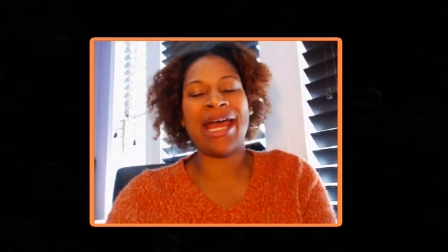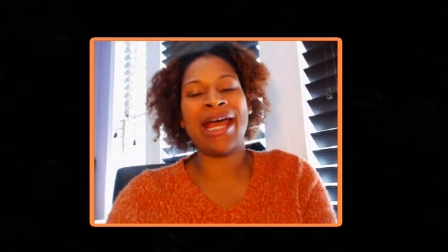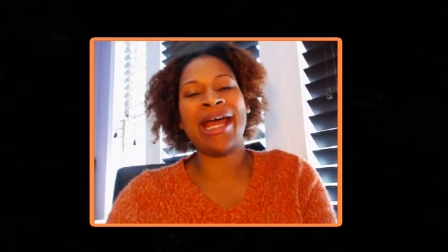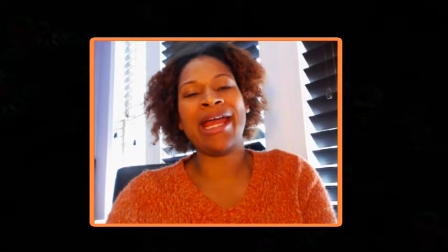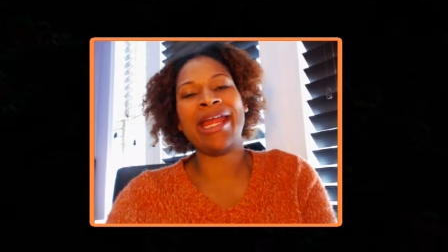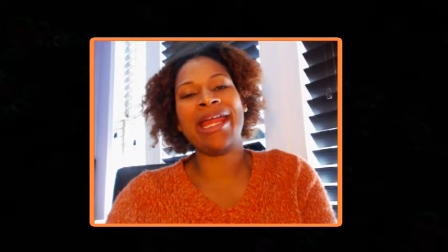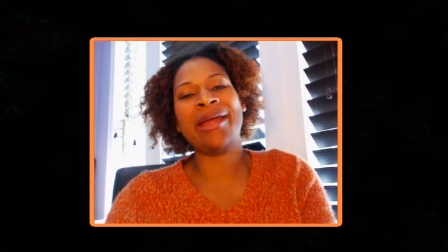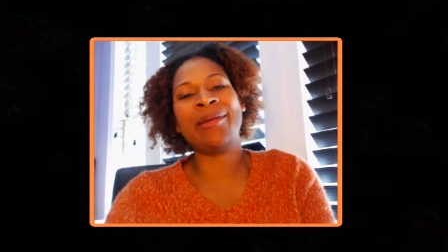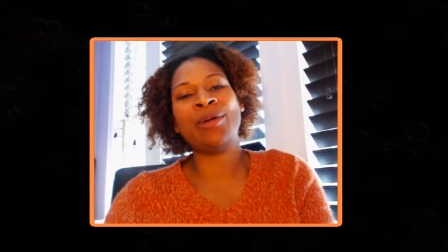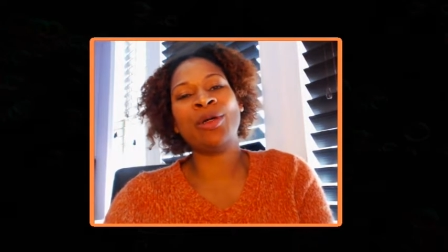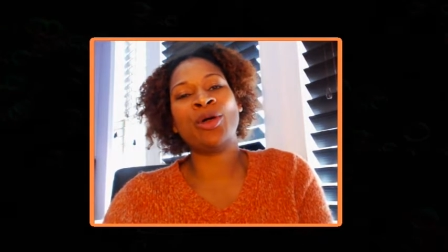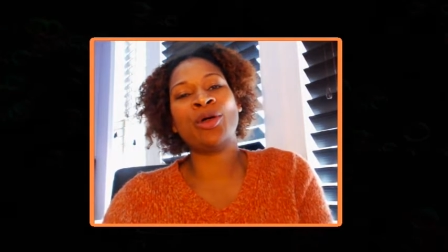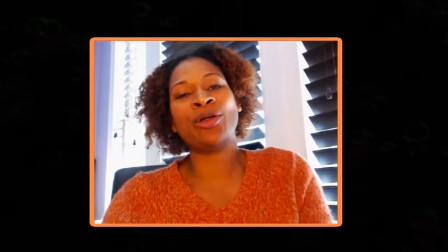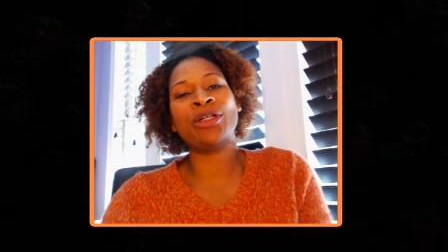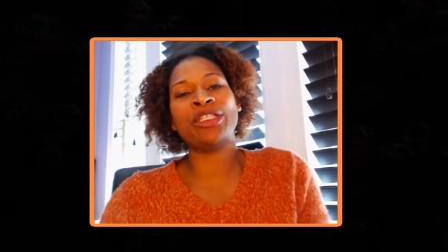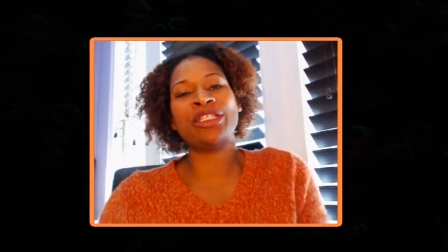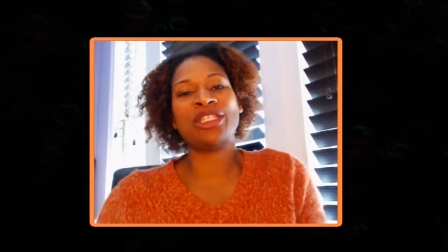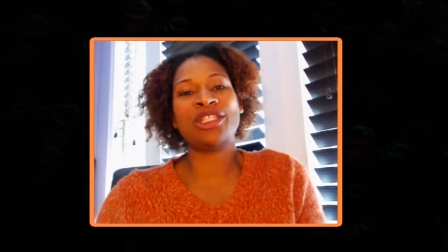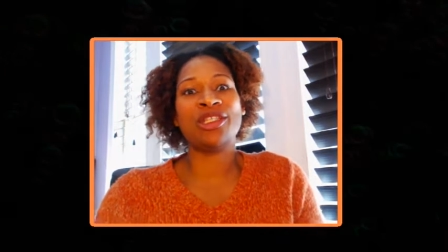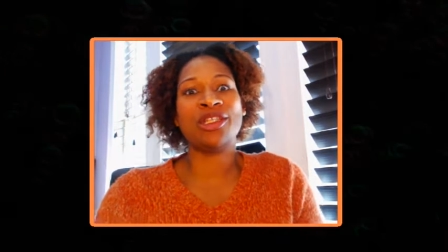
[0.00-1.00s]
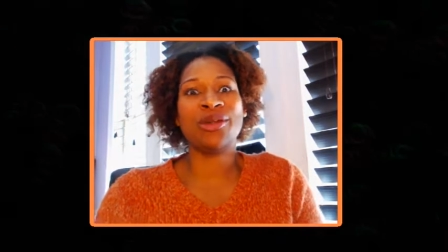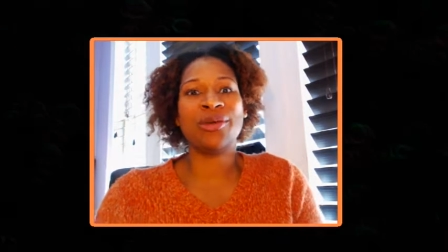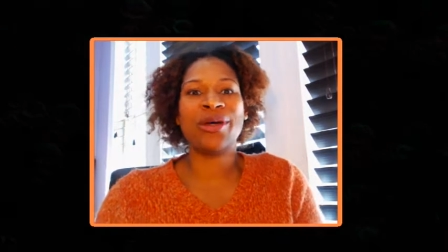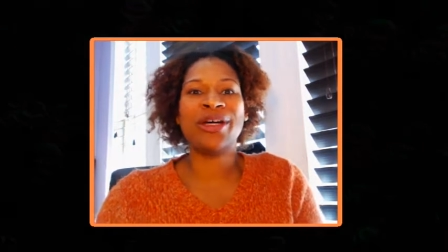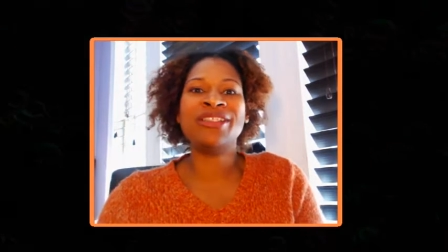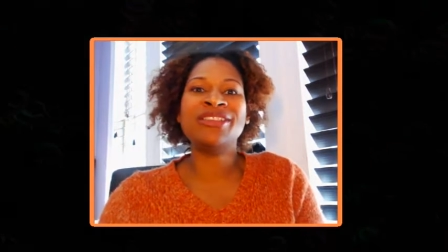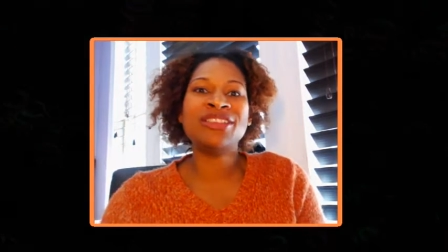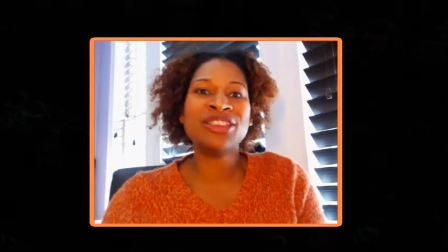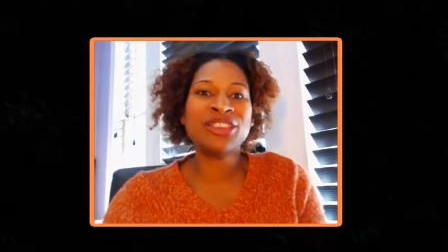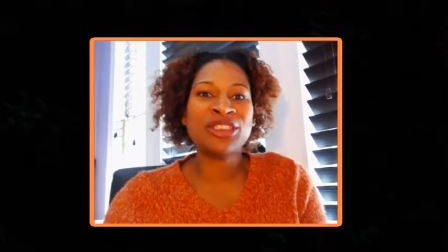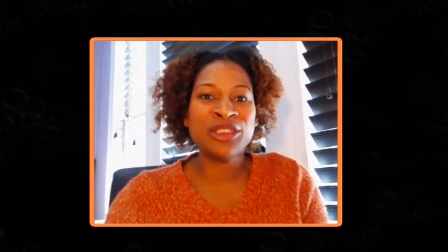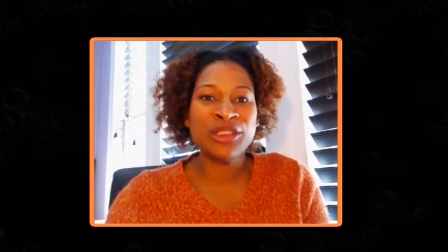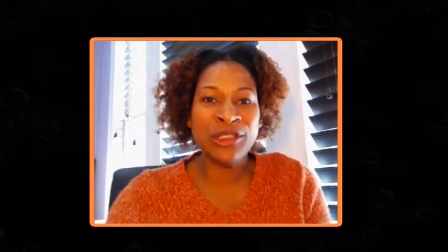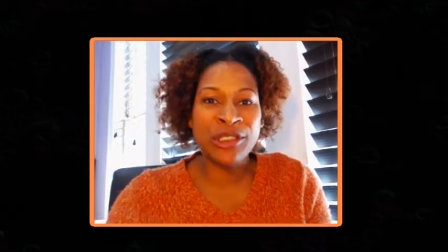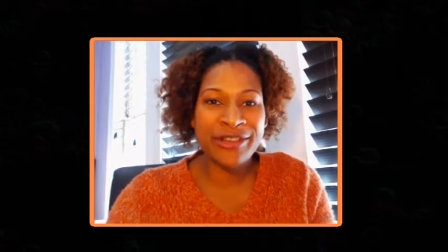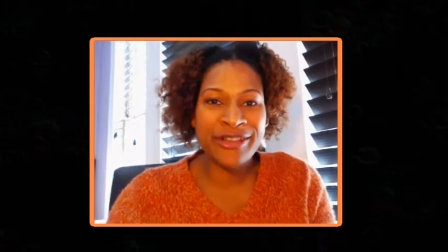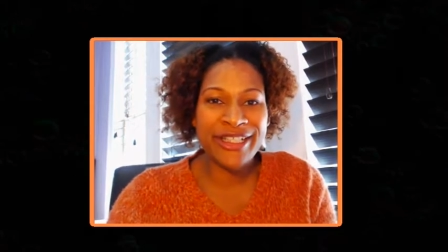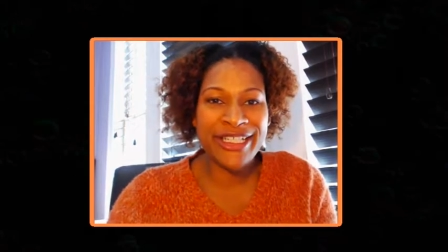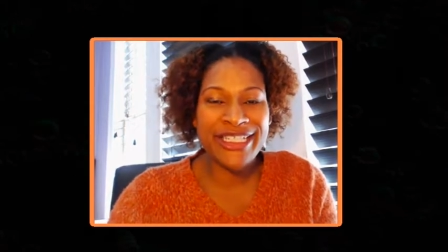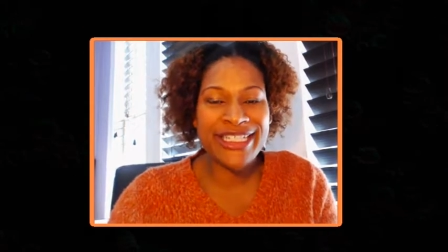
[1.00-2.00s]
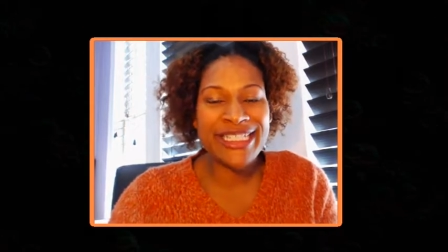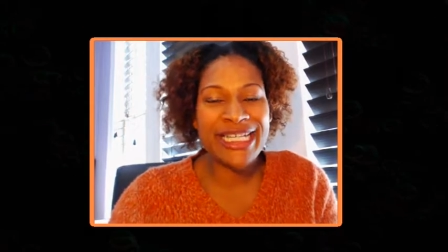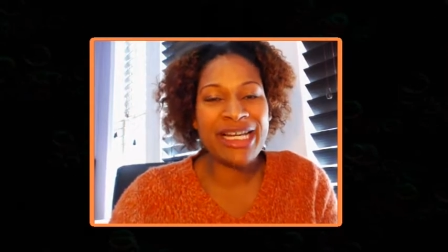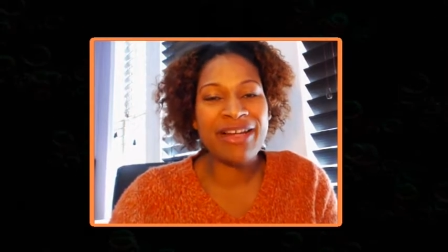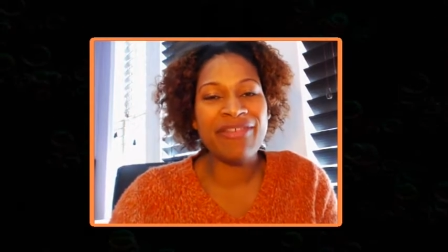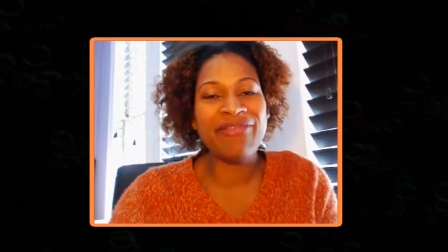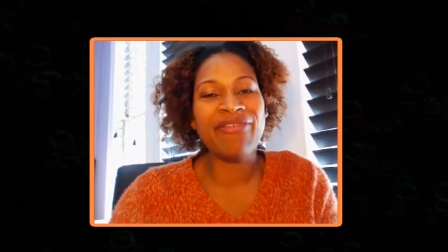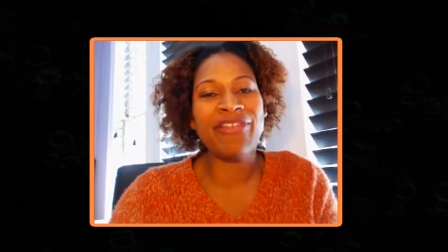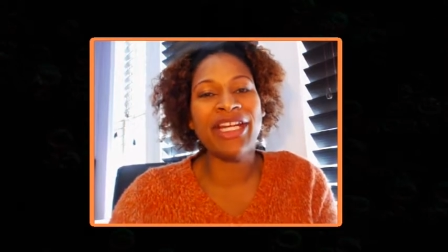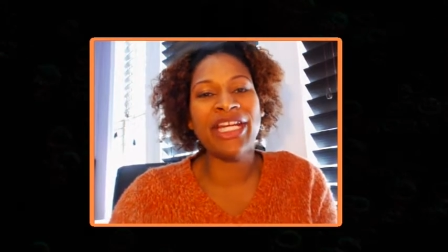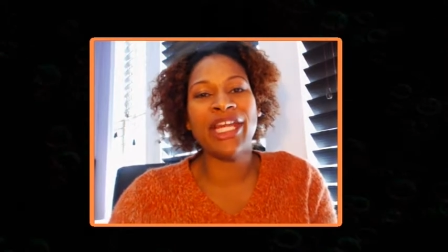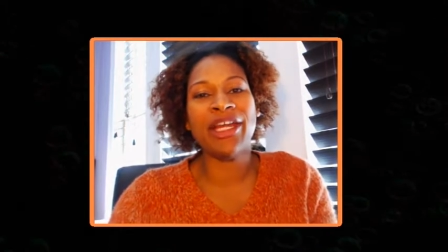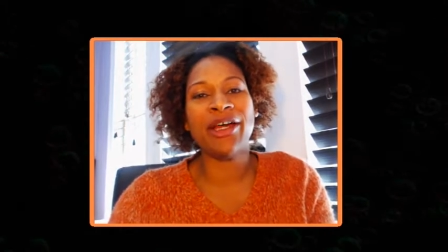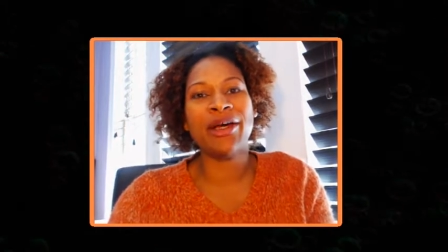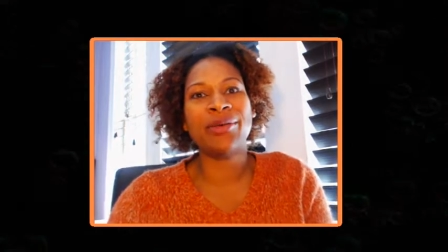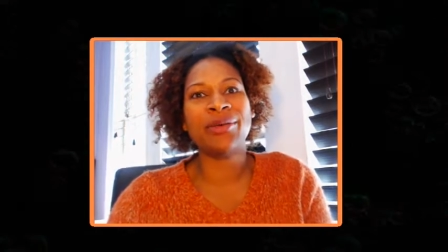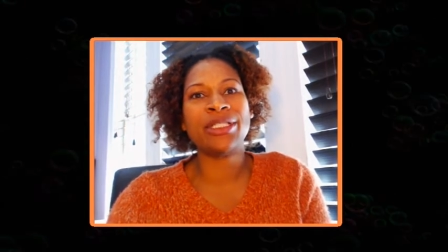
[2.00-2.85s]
I am going to do a story time video,